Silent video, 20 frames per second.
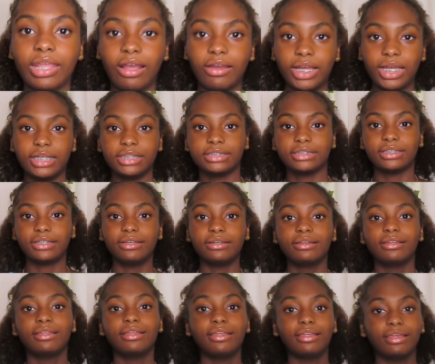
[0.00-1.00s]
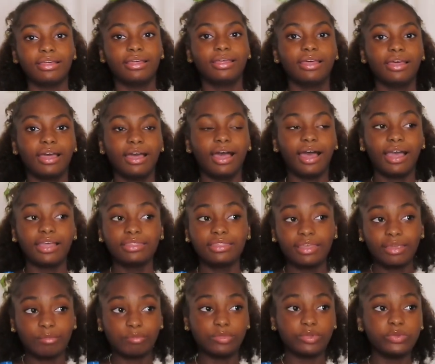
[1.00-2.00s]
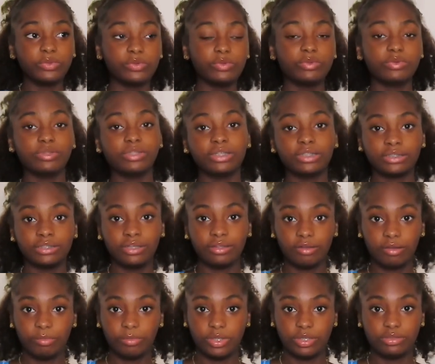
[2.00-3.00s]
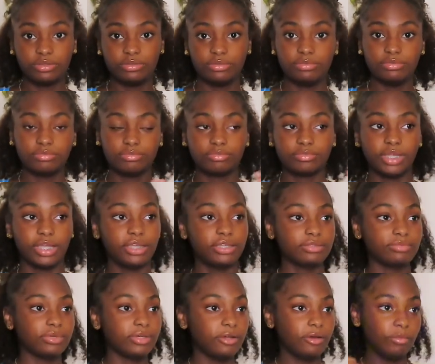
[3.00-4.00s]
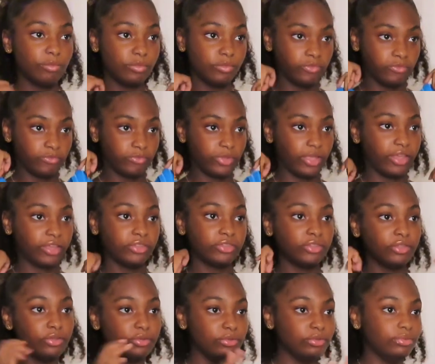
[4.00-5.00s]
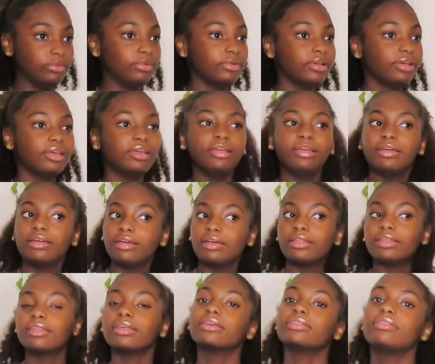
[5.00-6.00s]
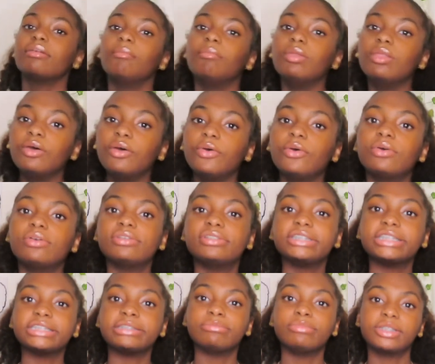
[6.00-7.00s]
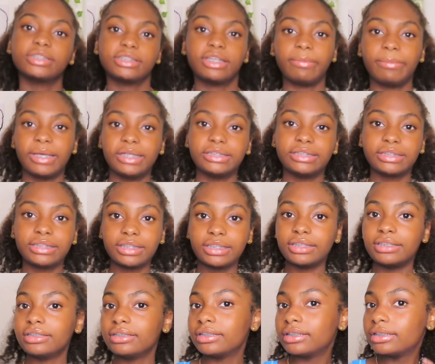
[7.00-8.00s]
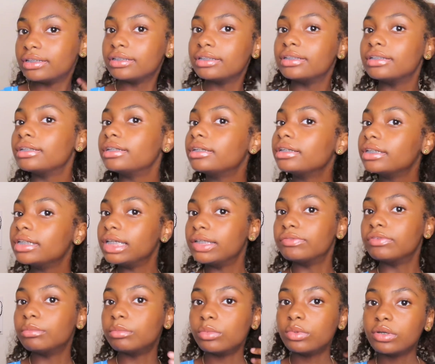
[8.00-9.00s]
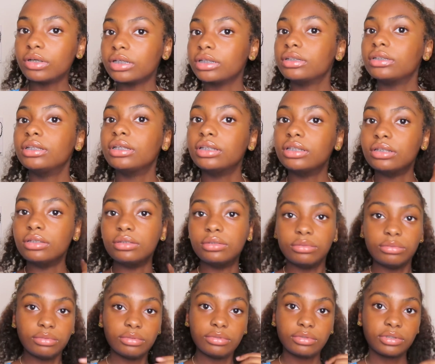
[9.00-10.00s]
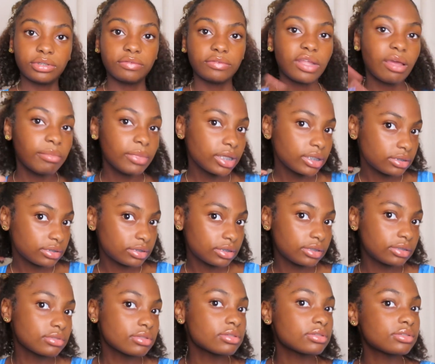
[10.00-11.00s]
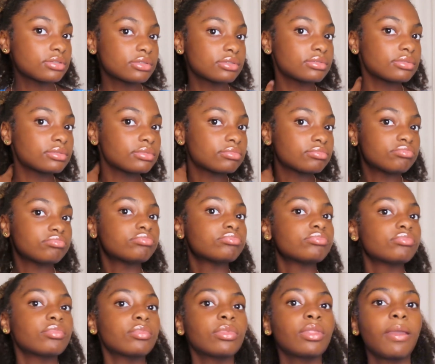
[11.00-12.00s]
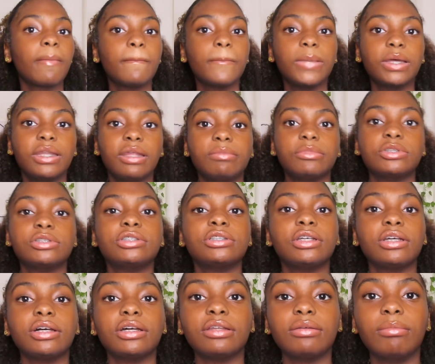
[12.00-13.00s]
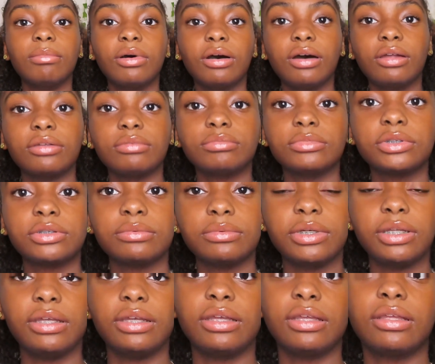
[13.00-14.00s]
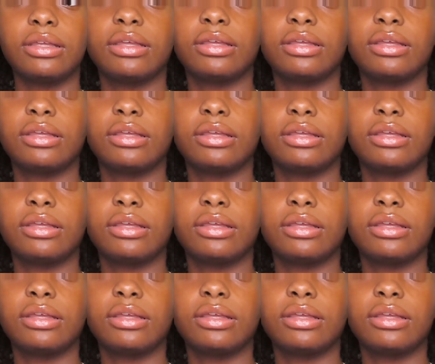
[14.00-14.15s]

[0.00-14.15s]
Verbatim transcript: Alright so I think blue looks good on me too as well. Like the new, Like the blue just brings out my skin even more than the nude. That makes sense. But let me show y'all the bottoms with it.